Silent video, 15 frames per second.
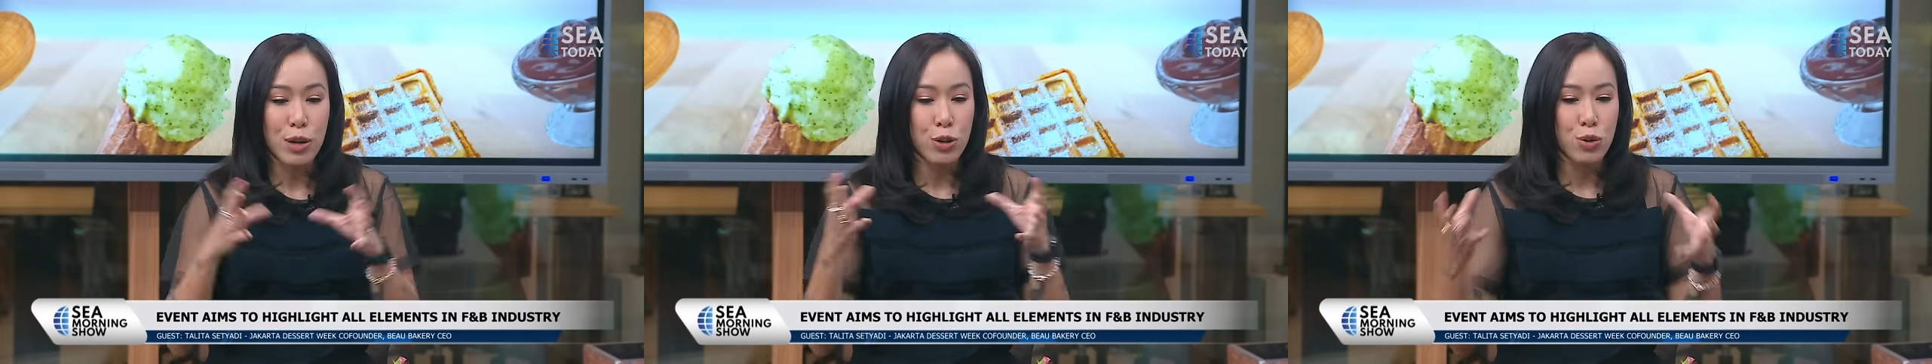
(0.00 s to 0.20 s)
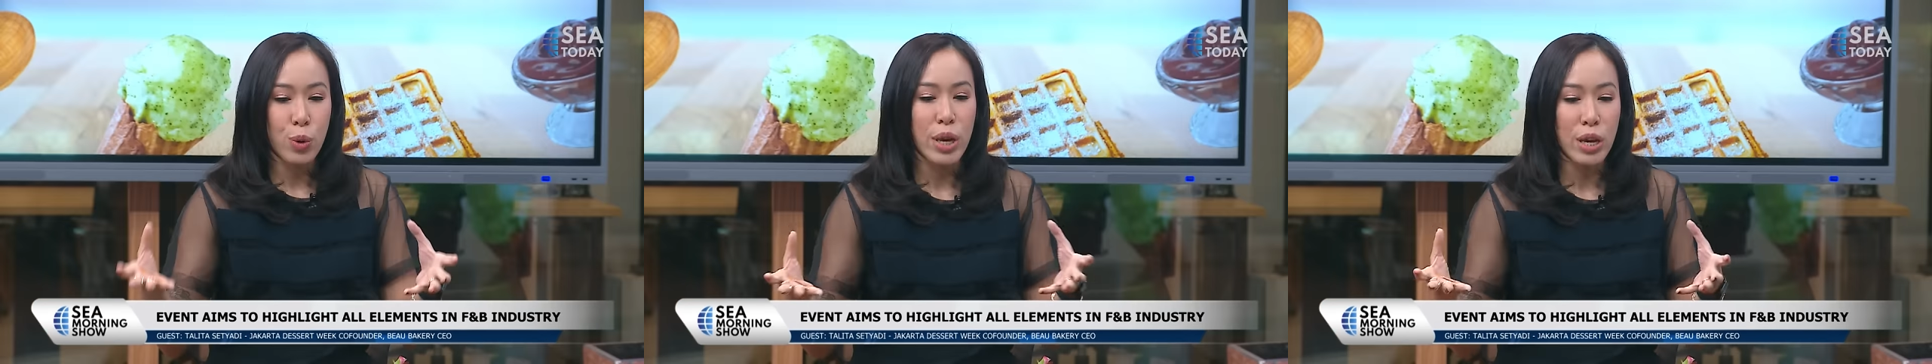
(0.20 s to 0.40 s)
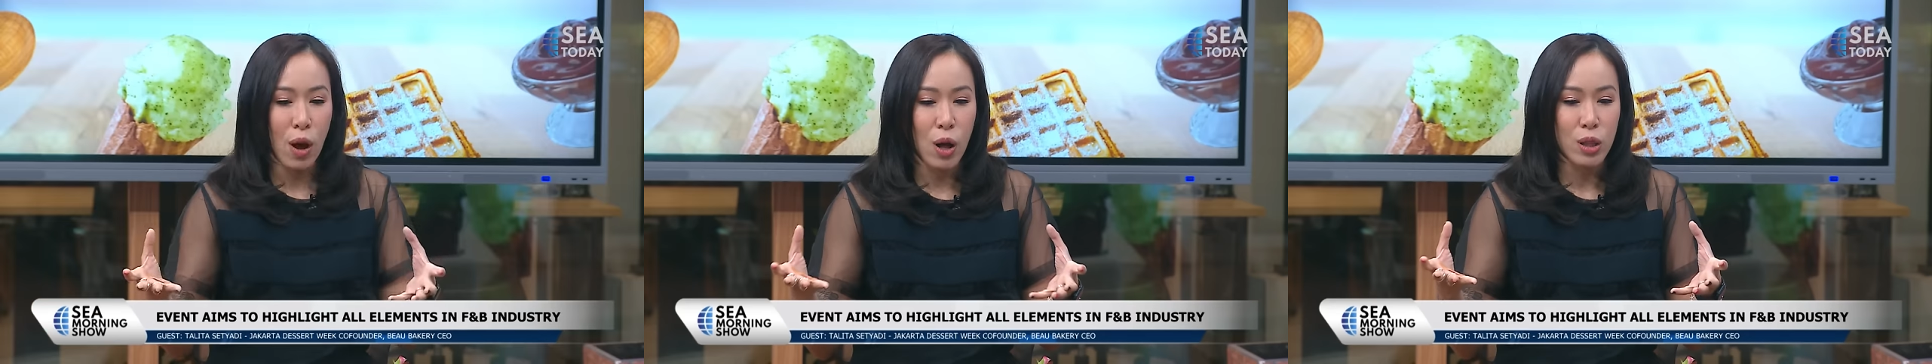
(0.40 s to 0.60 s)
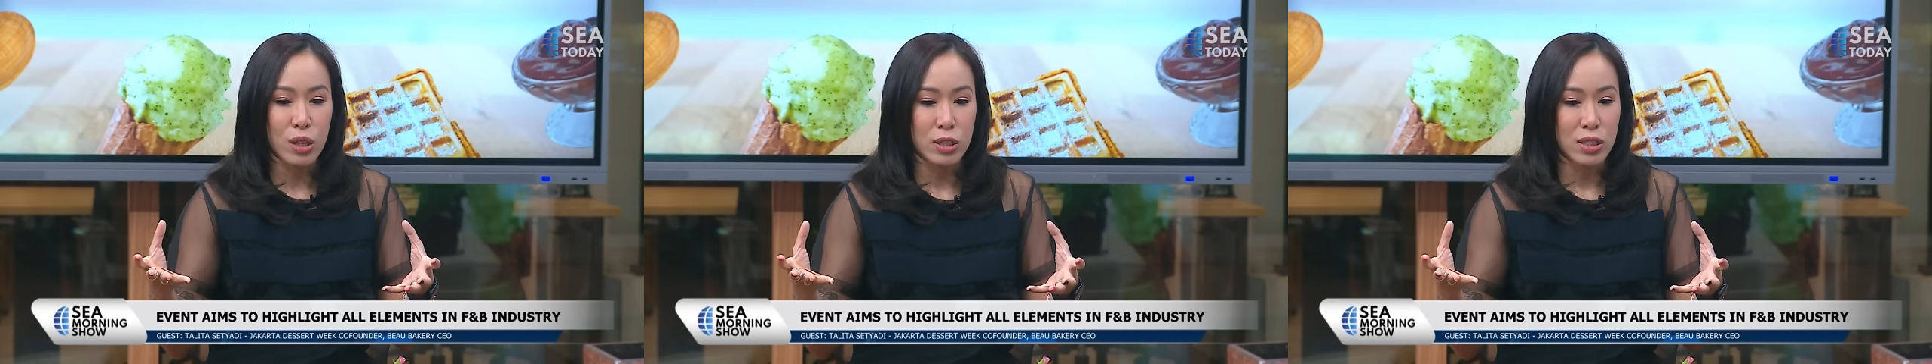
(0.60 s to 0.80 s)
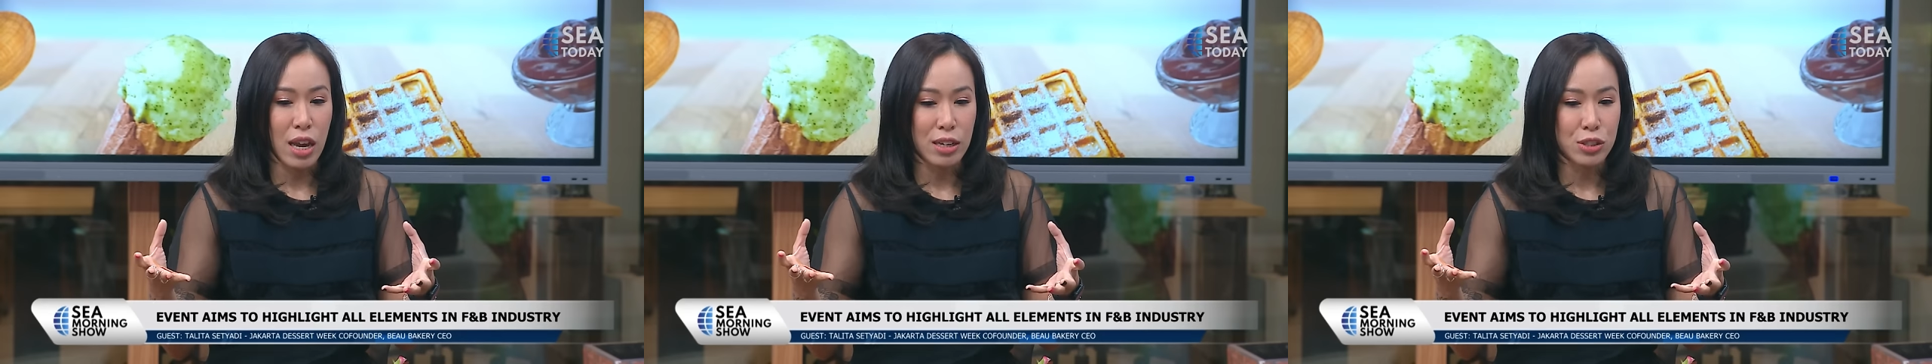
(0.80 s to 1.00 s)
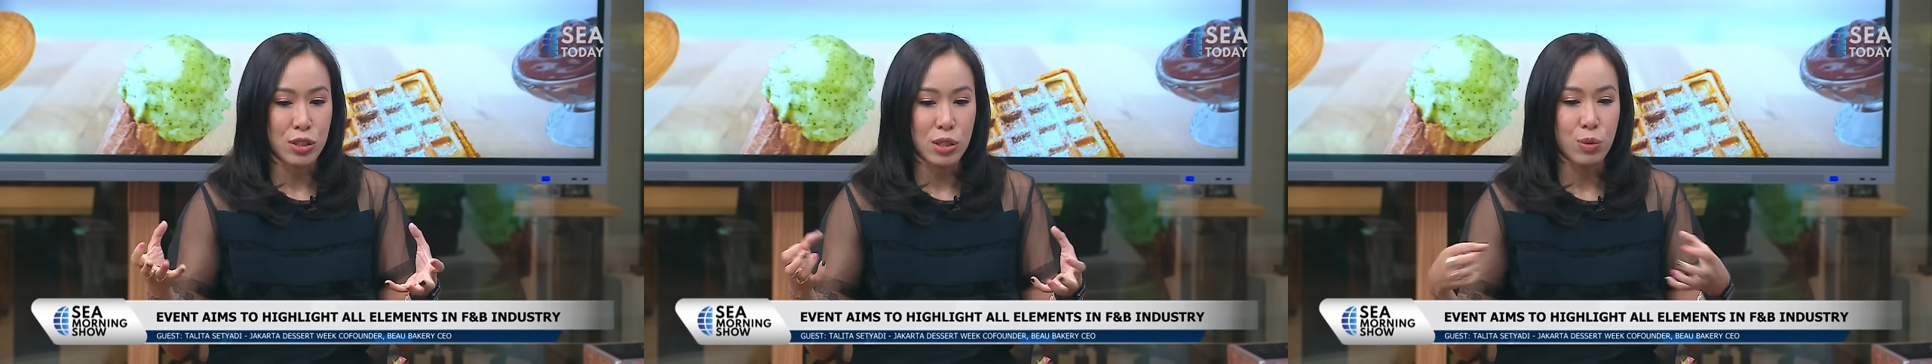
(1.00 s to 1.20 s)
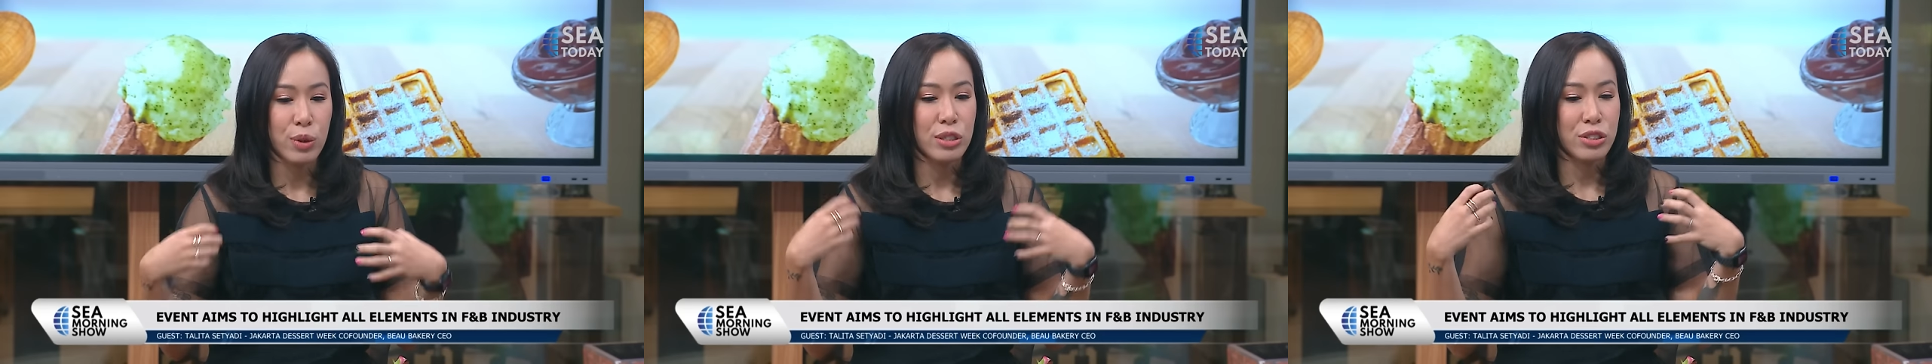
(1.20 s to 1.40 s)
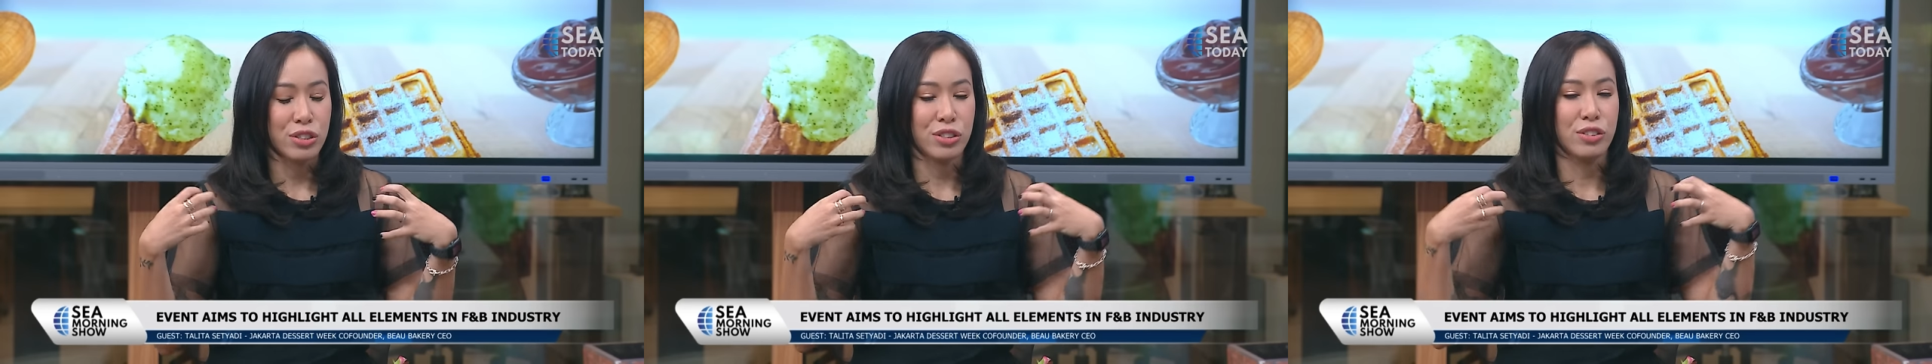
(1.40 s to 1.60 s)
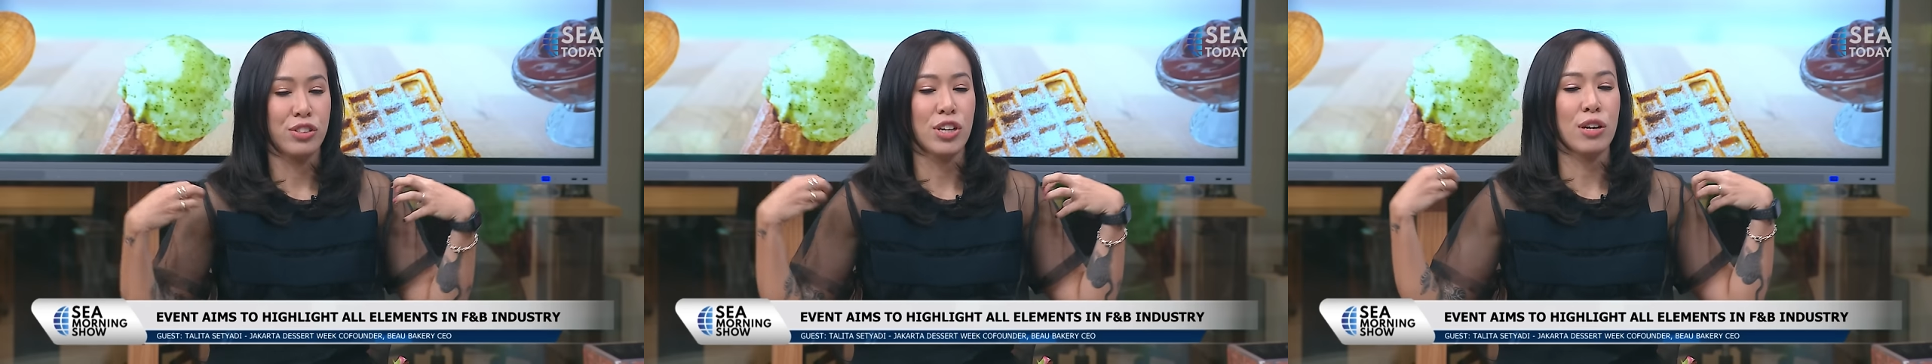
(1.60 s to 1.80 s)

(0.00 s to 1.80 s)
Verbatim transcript: doing all this, actually, we're just